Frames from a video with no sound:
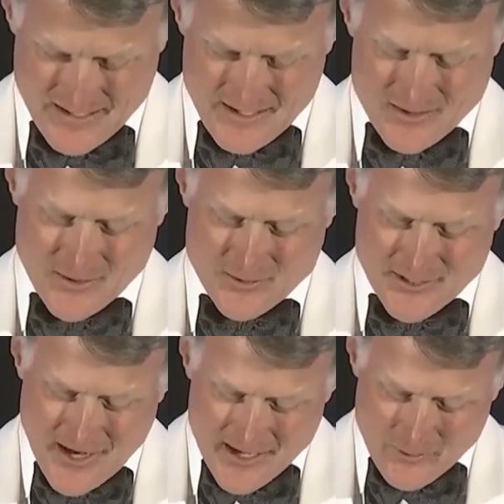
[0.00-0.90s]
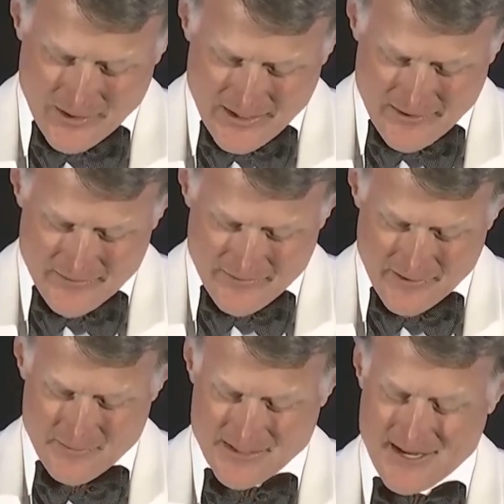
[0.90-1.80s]
So tonight we
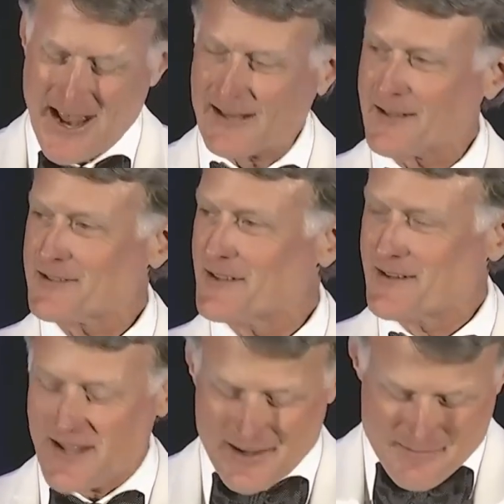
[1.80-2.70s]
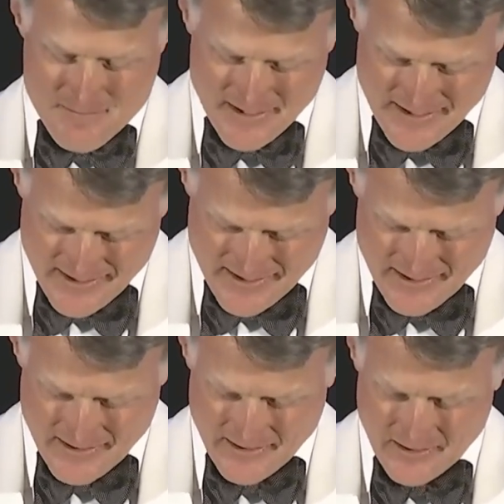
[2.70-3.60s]
give Ms. Alison M.
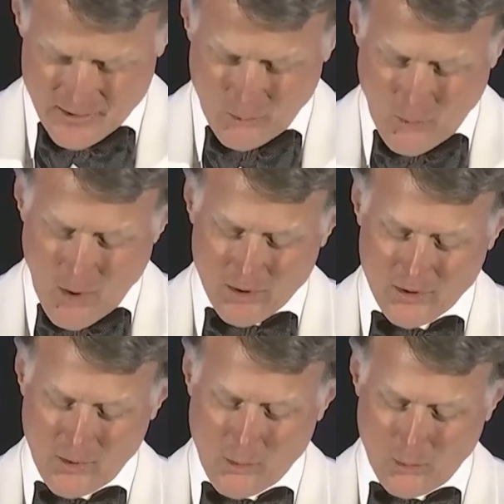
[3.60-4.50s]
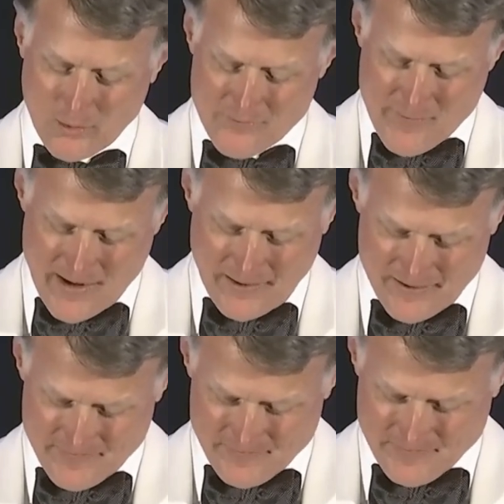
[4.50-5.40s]
McKee the Walker Award of Merit,
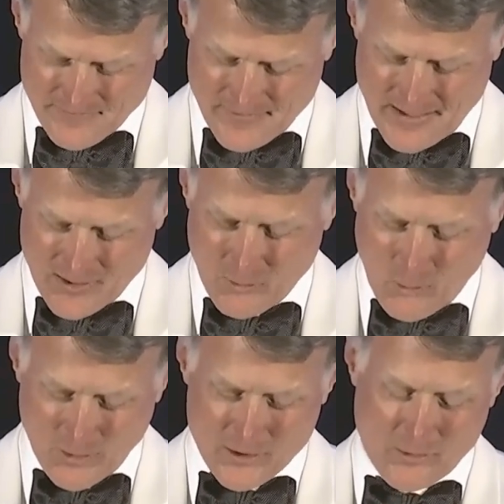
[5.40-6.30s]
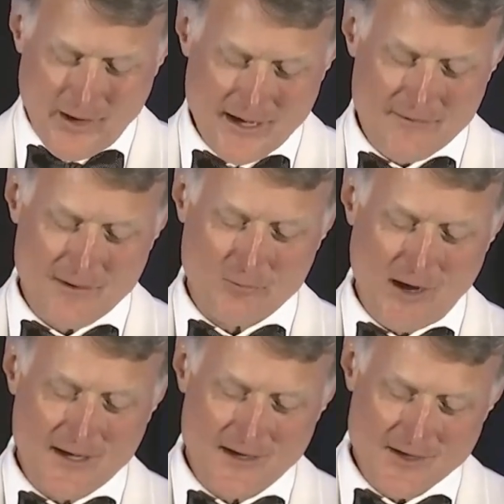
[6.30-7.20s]
an award created for the
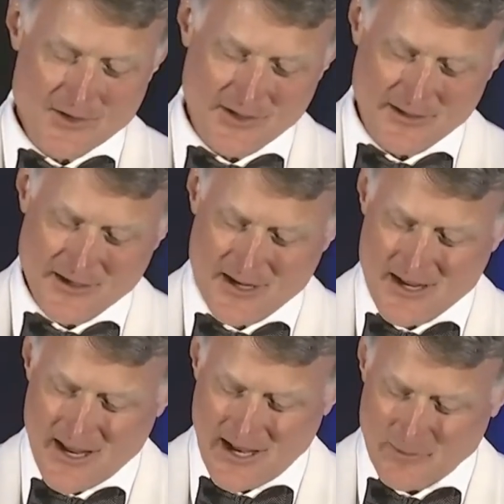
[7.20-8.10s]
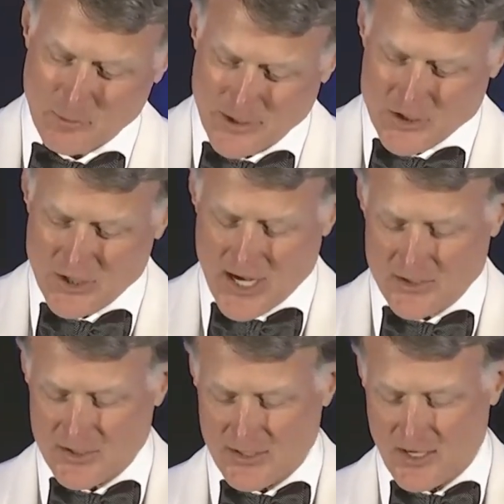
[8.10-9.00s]
recognition and
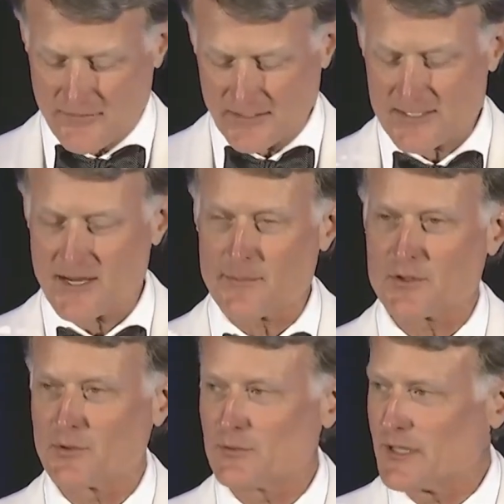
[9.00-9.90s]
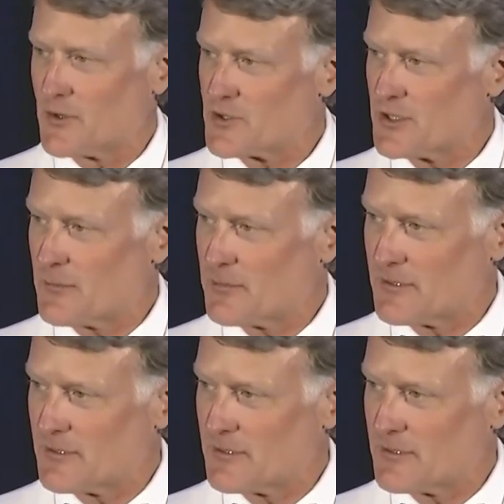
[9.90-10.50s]
appreciation of exceptional leadership